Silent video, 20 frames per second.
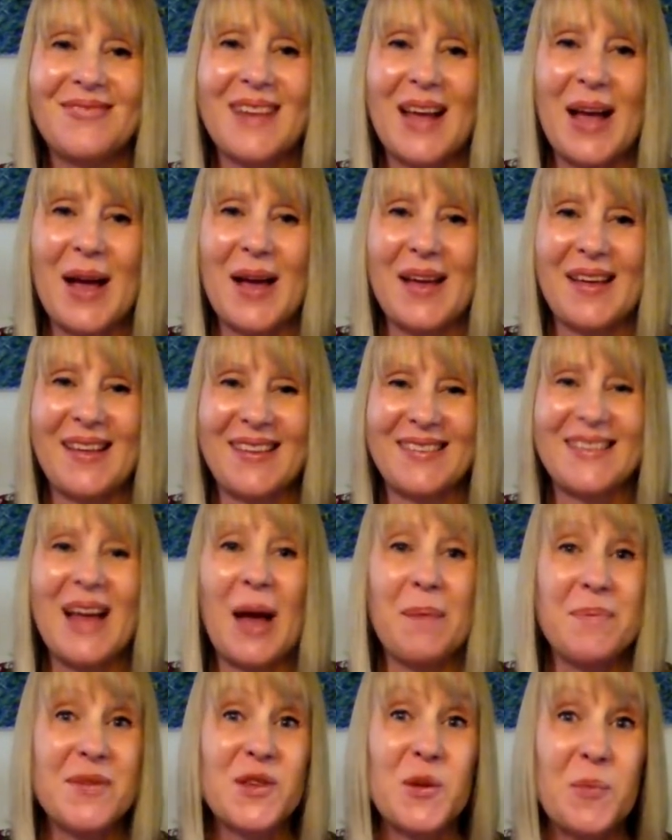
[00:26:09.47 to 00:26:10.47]

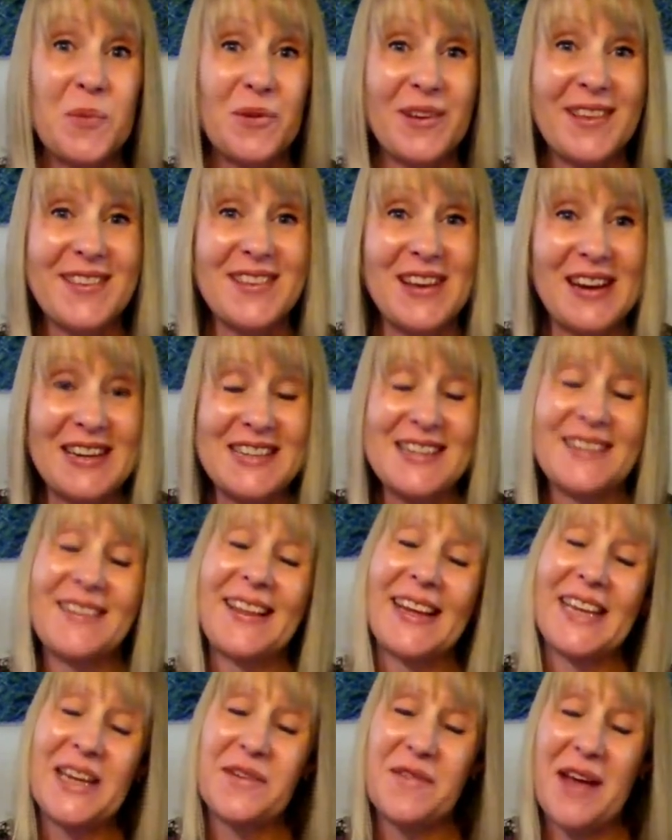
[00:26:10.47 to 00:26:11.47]
I'm super excited.
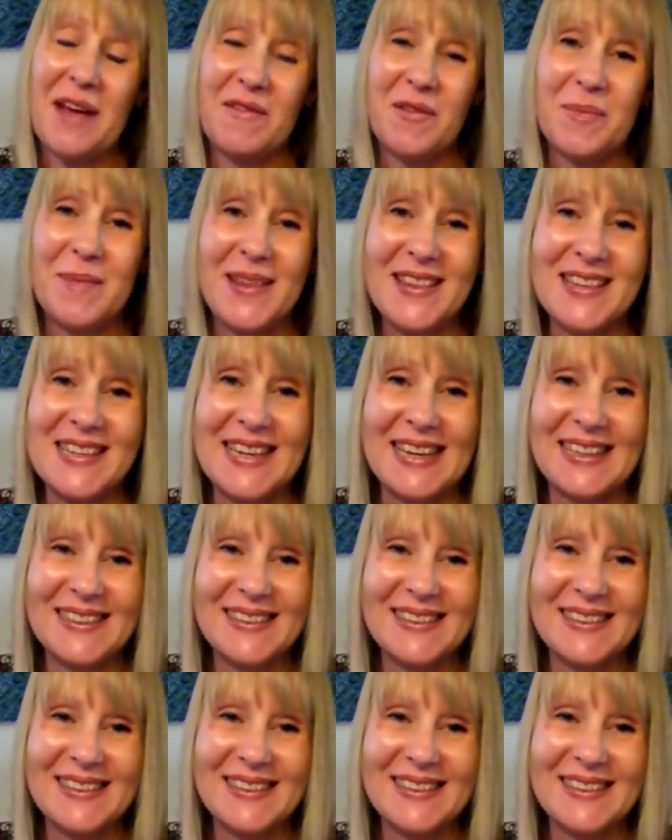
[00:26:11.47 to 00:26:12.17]
Thank you for having me today.